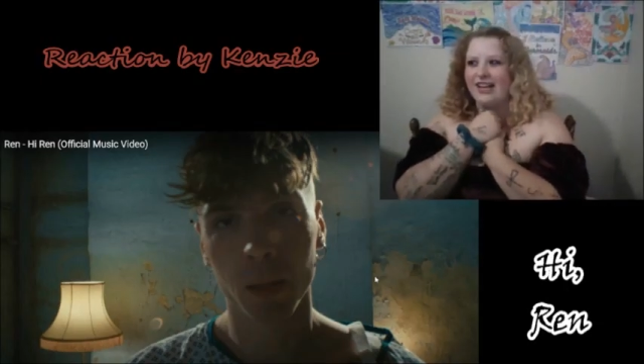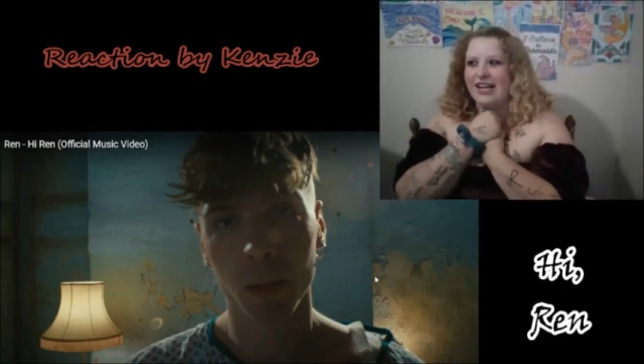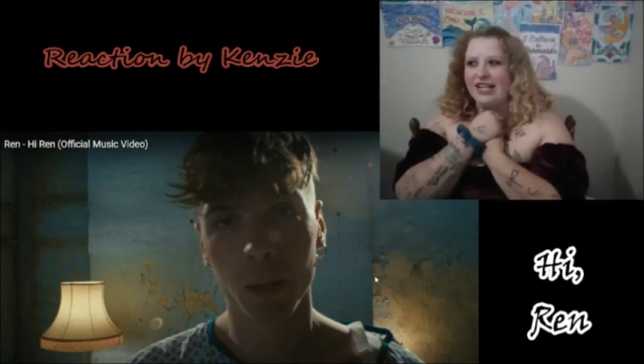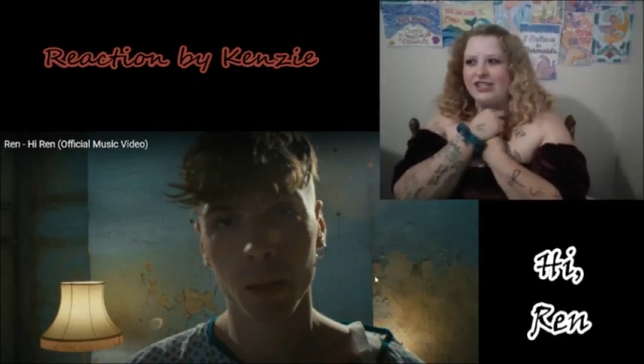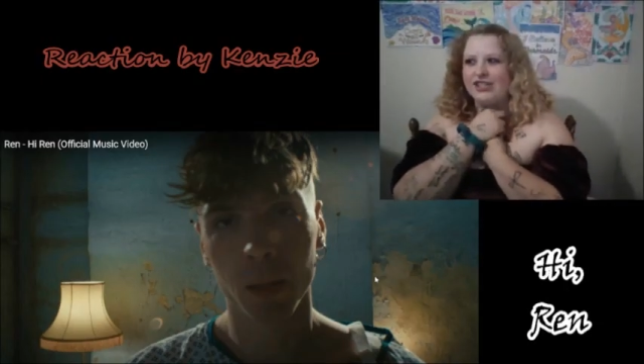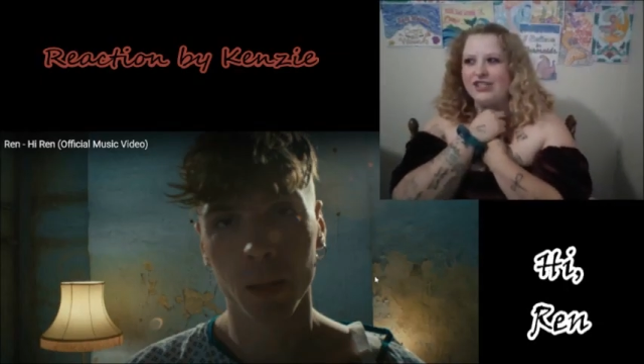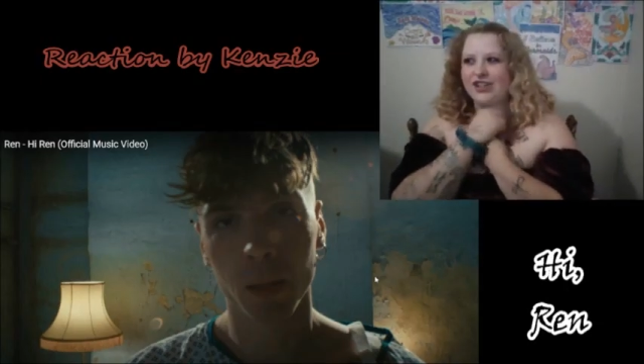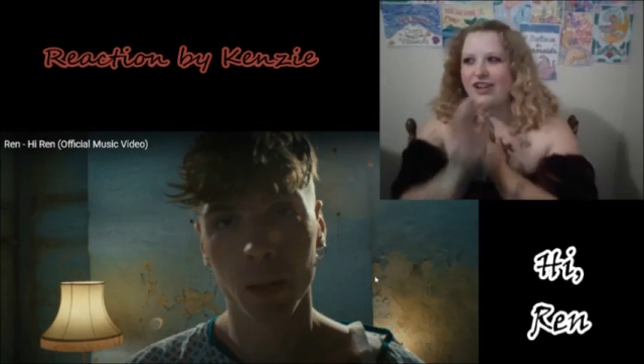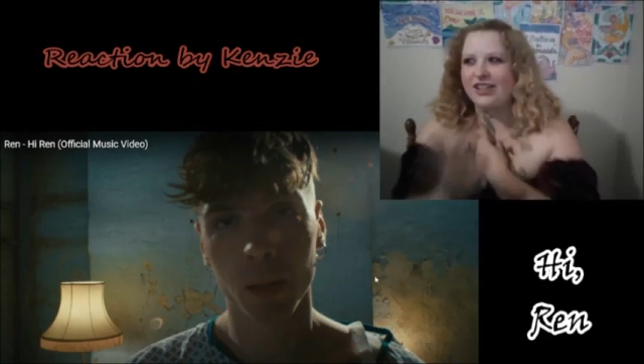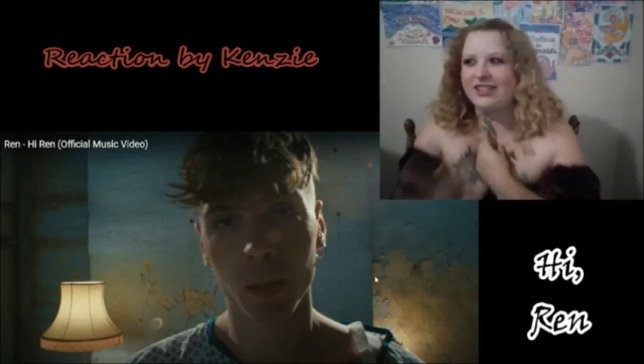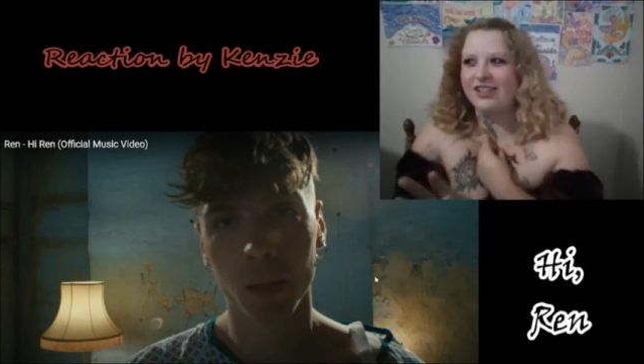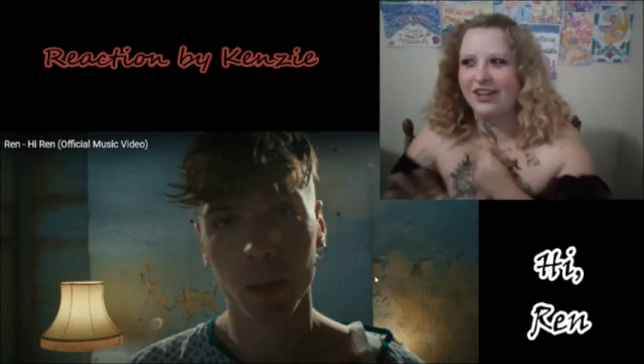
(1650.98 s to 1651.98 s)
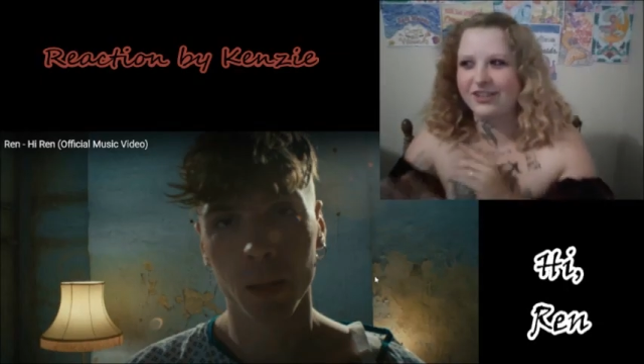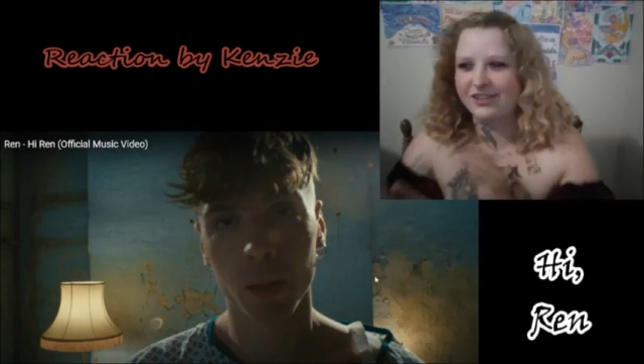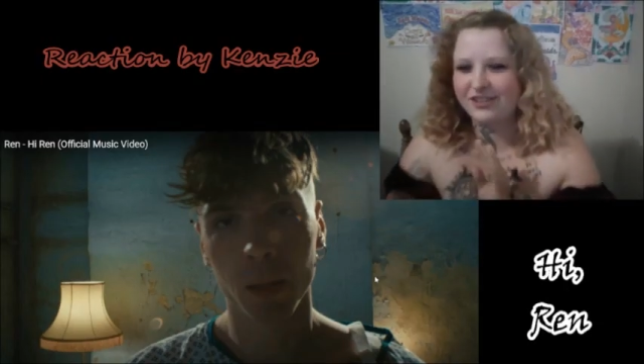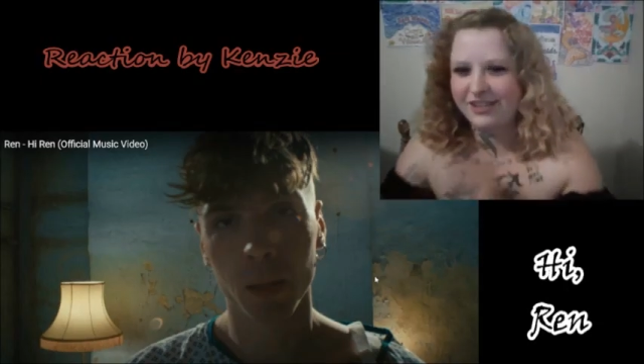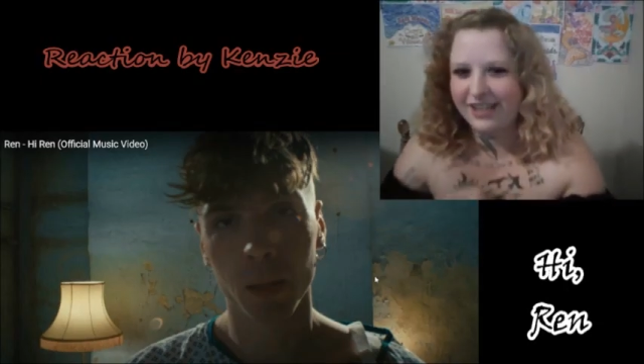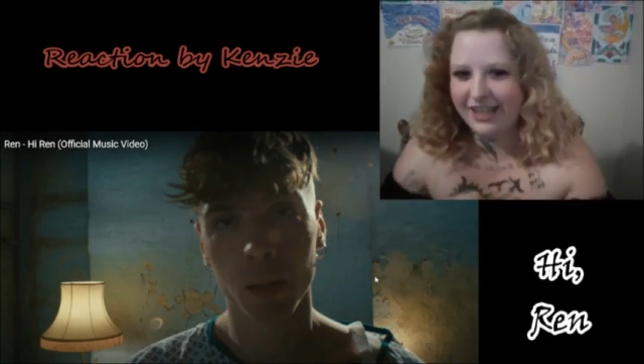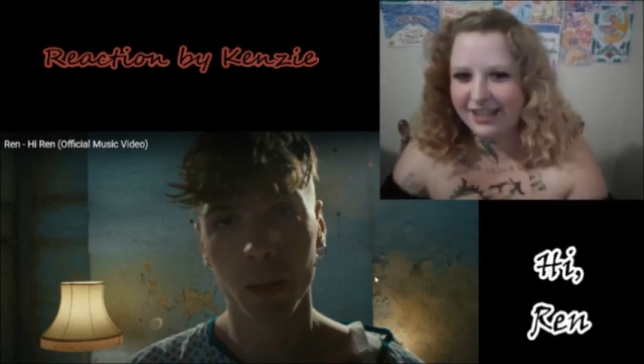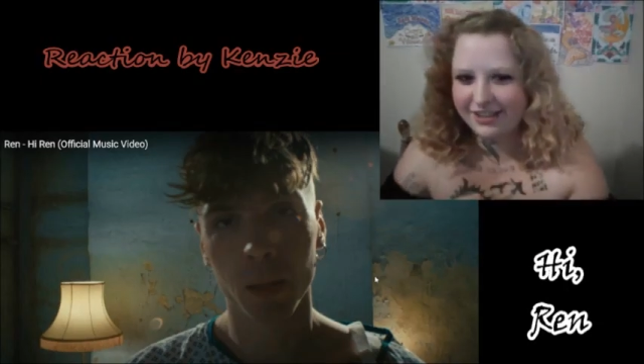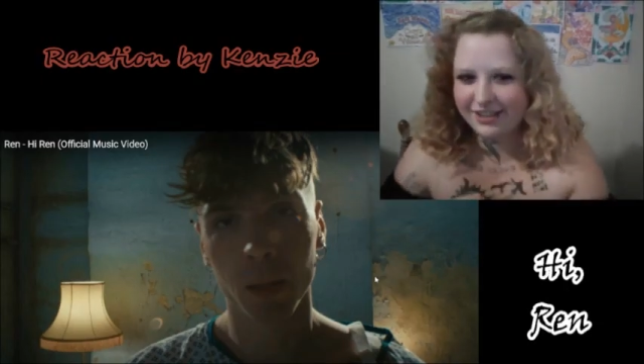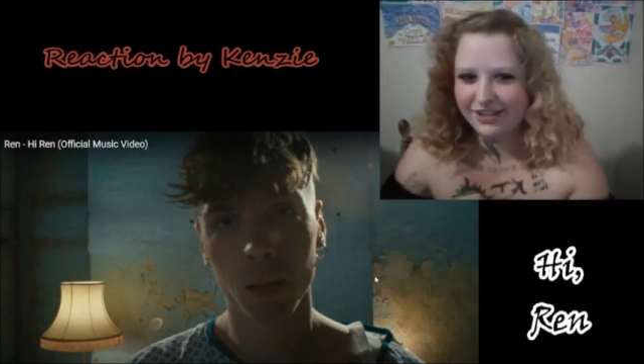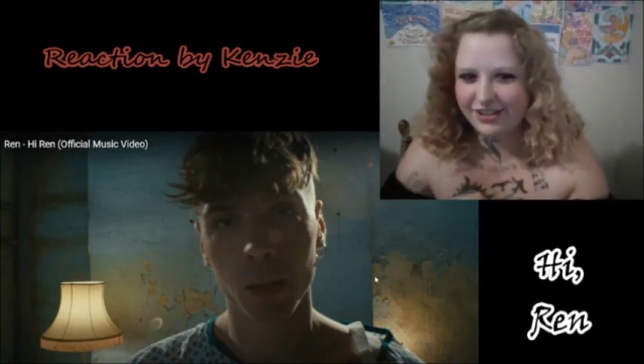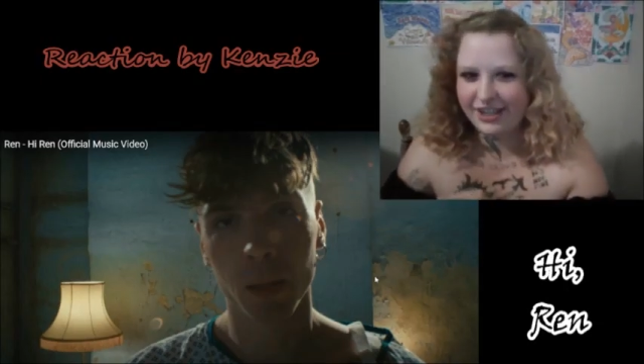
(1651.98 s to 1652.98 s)
I started to understand
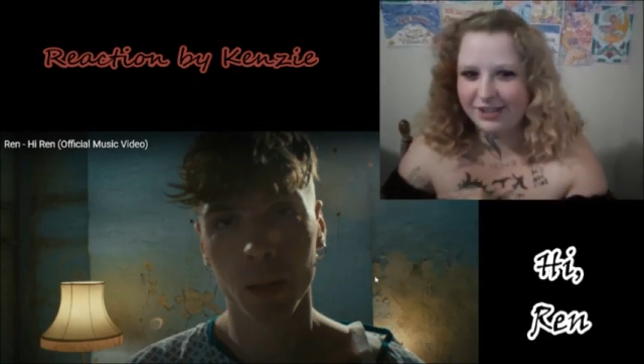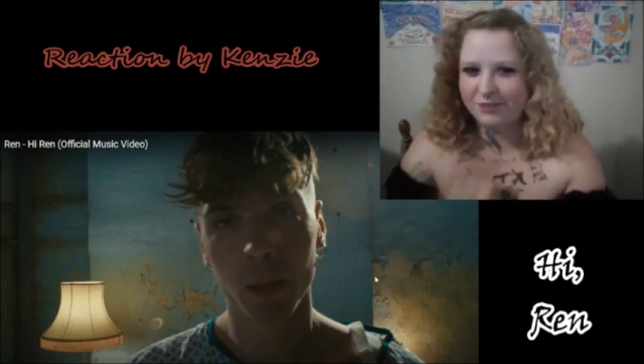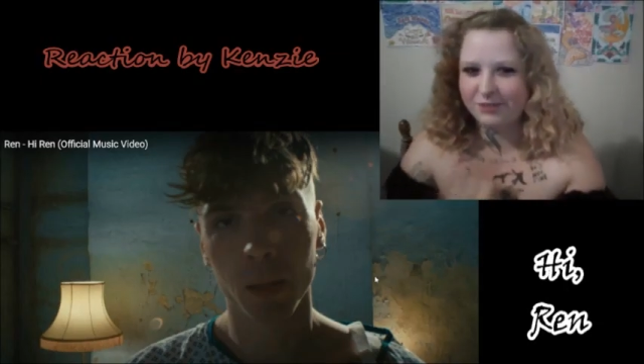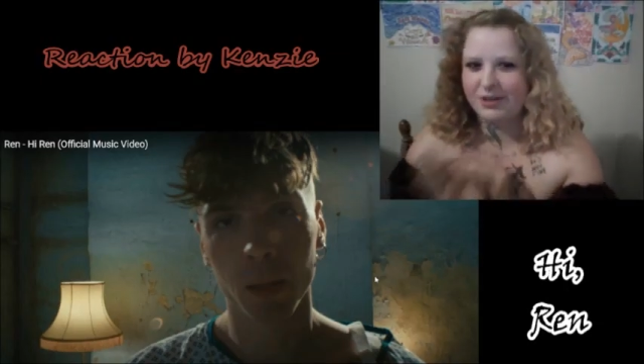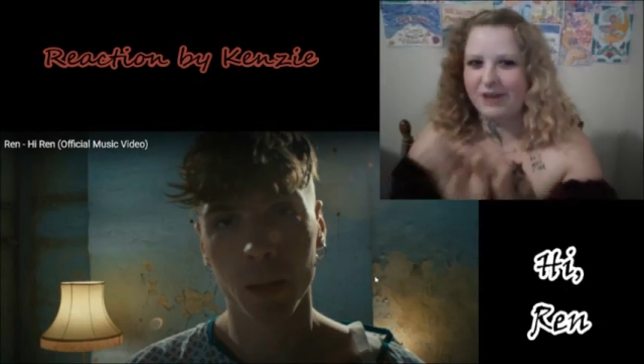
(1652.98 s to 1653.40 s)
a little later,